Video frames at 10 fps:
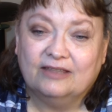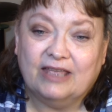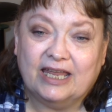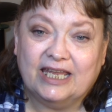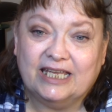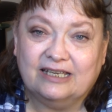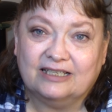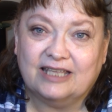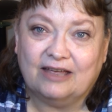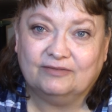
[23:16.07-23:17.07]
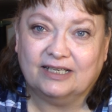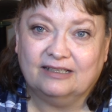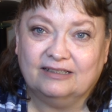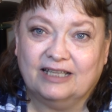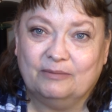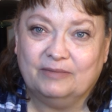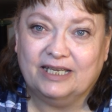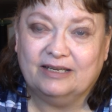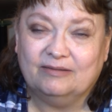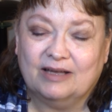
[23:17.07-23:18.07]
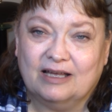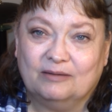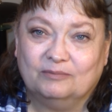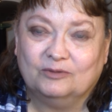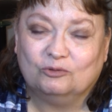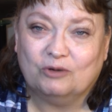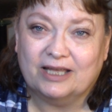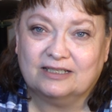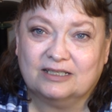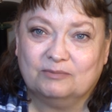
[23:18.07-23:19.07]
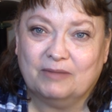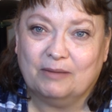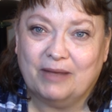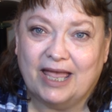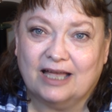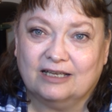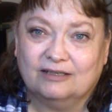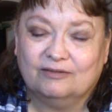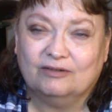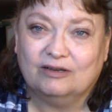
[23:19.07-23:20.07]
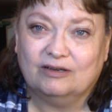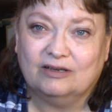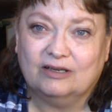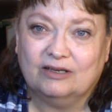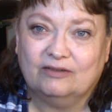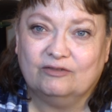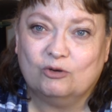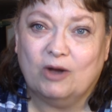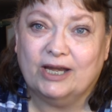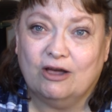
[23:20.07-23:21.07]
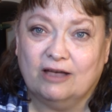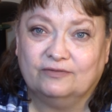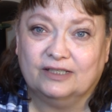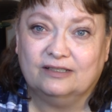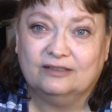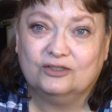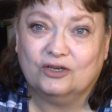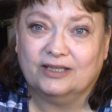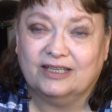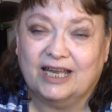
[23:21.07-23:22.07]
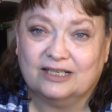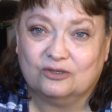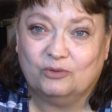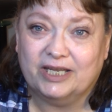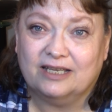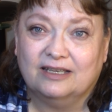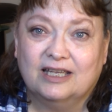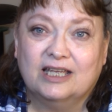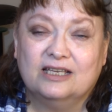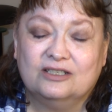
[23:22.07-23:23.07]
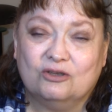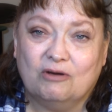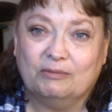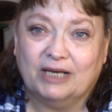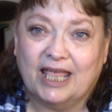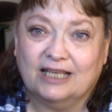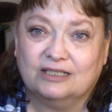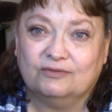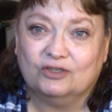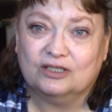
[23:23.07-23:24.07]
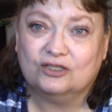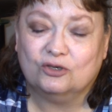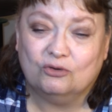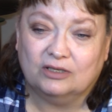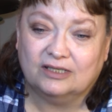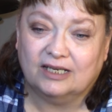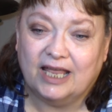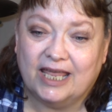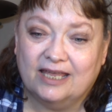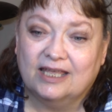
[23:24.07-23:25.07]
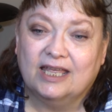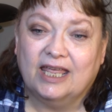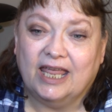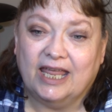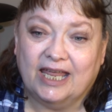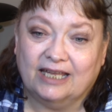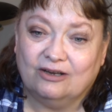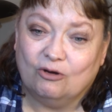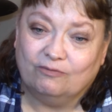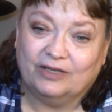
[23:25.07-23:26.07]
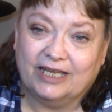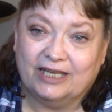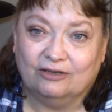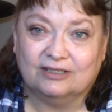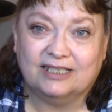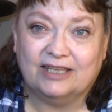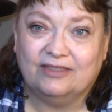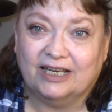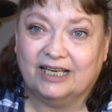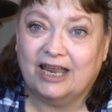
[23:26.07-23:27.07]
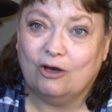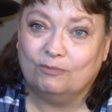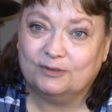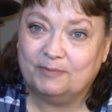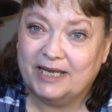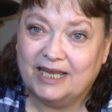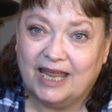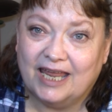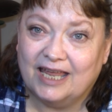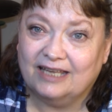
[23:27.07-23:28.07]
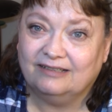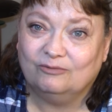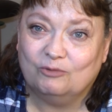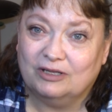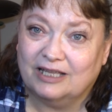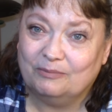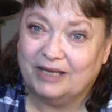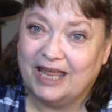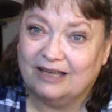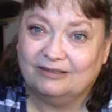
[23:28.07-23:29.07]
They, he does have to let me um, rest my back quite often during the next week, so I'm going to ask for a stool today, and hopefully he'll see that it helps me and will let me